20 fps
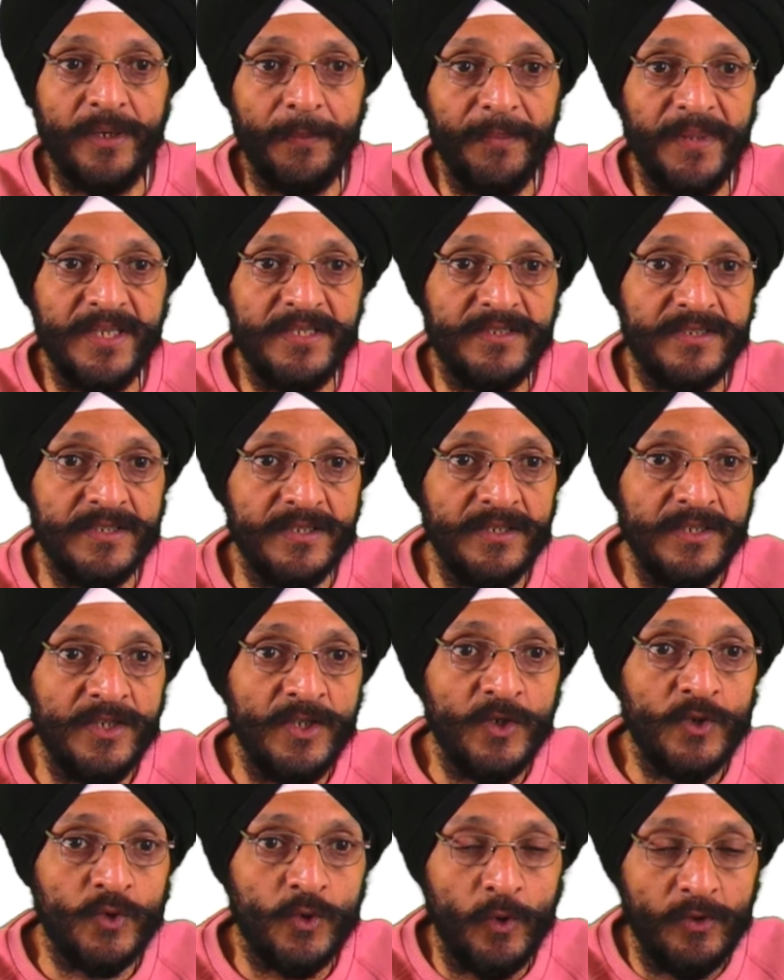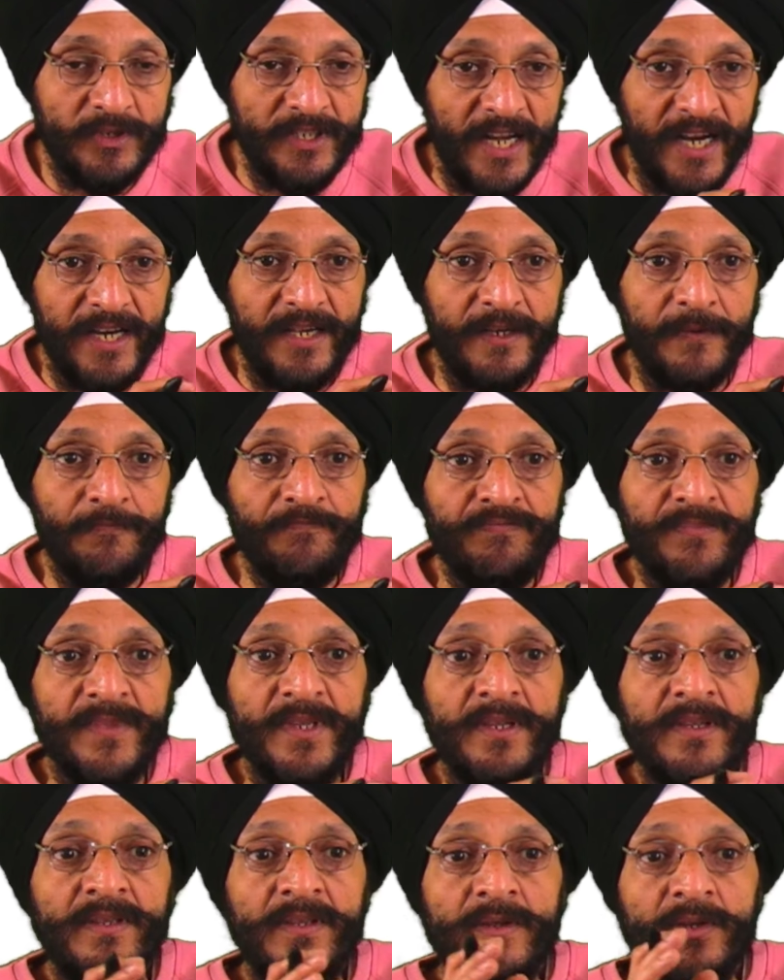myths so that
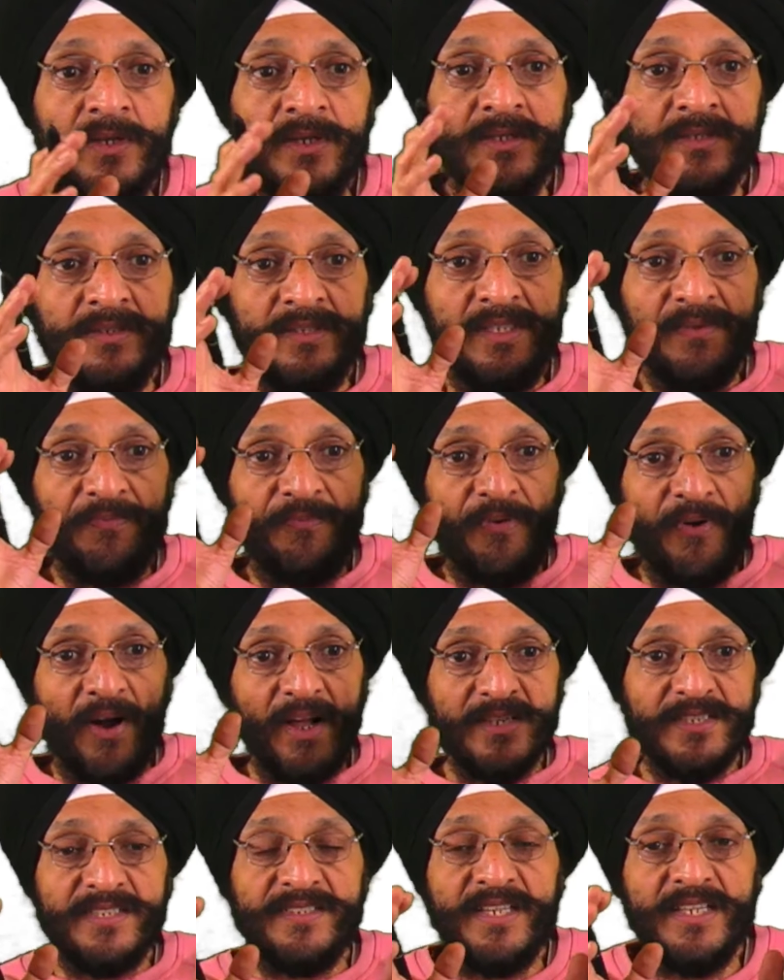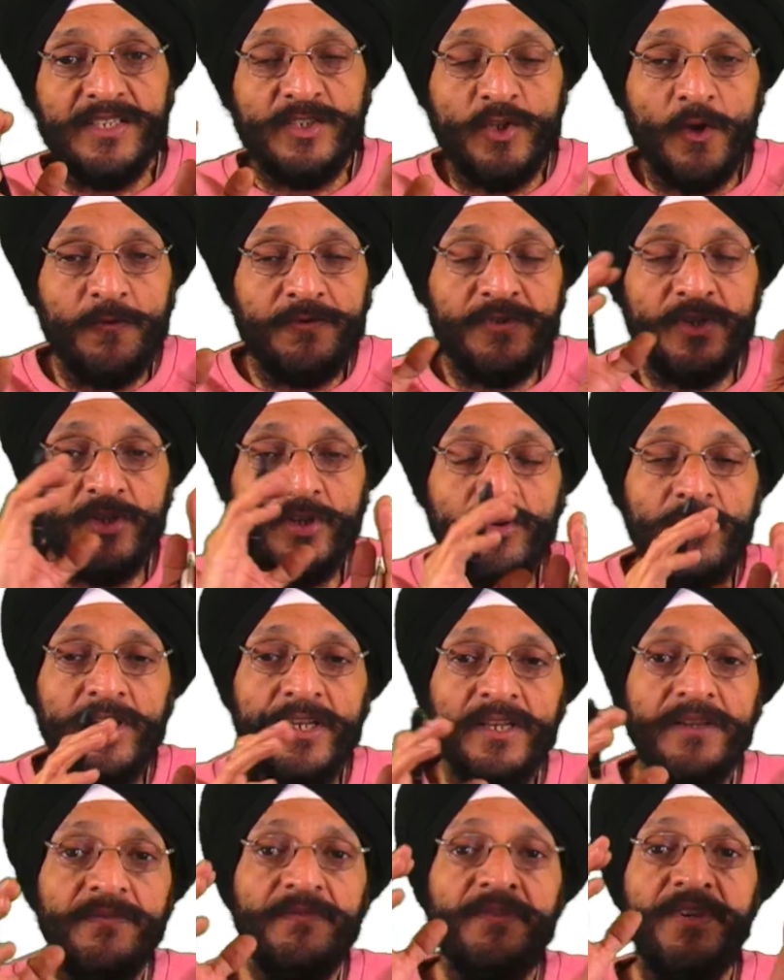the false sense of
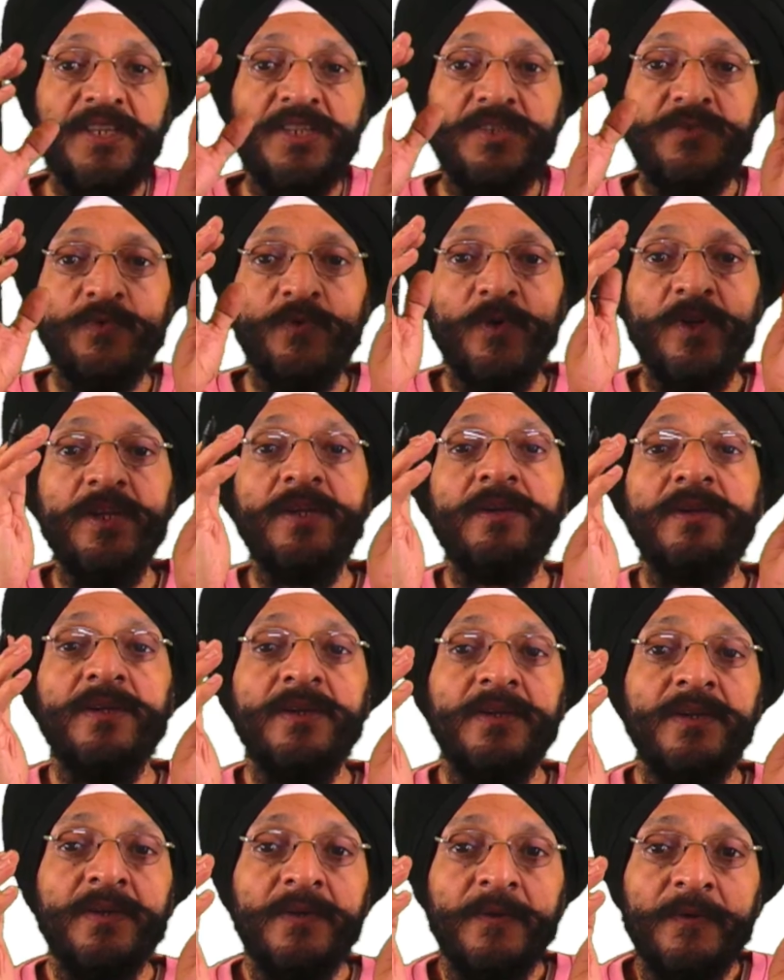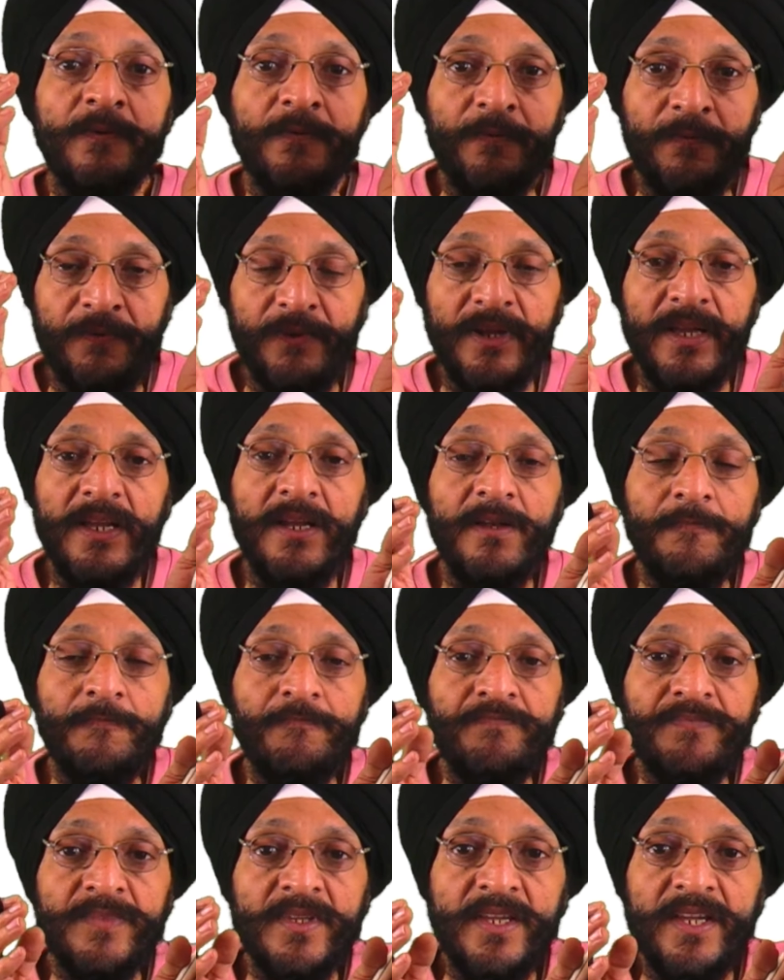security which we feel
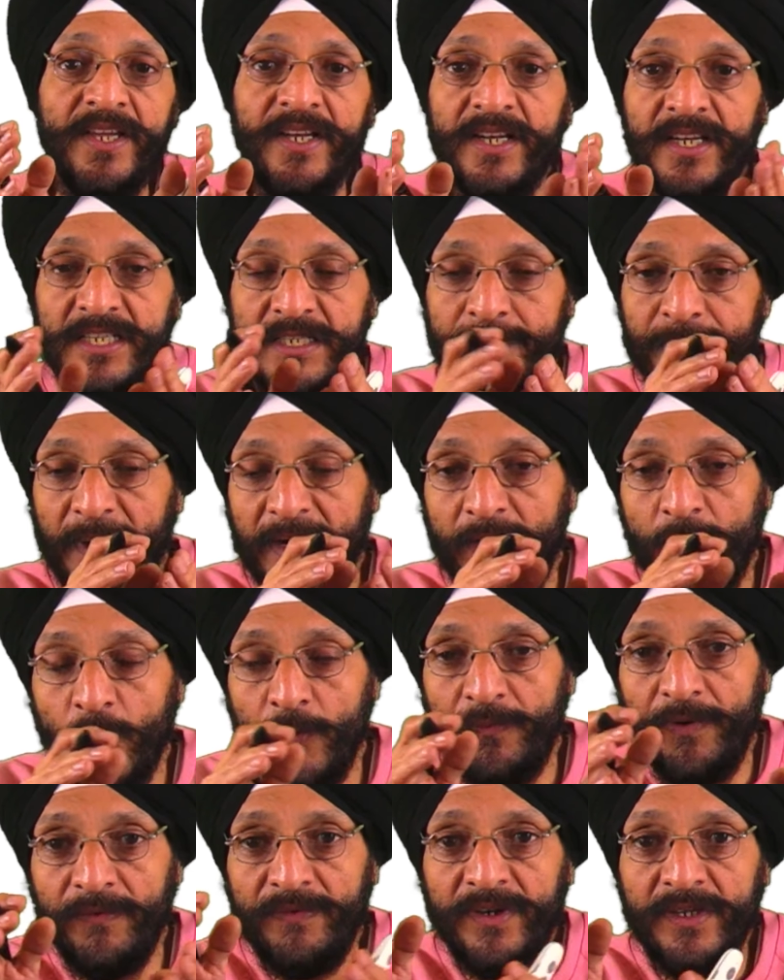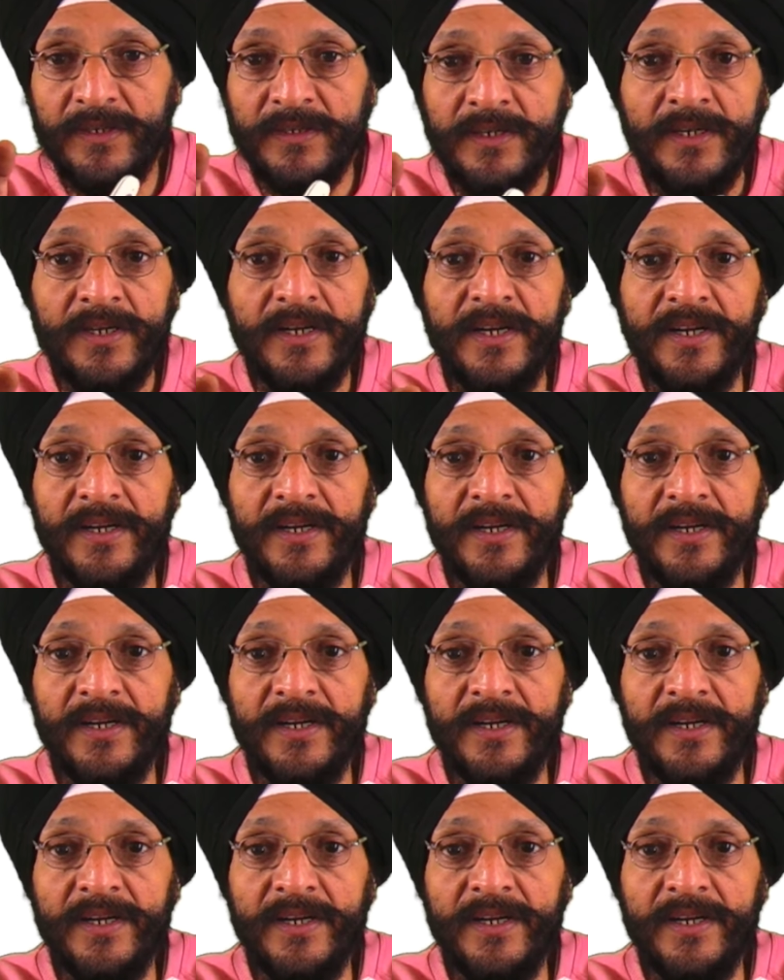in respect of our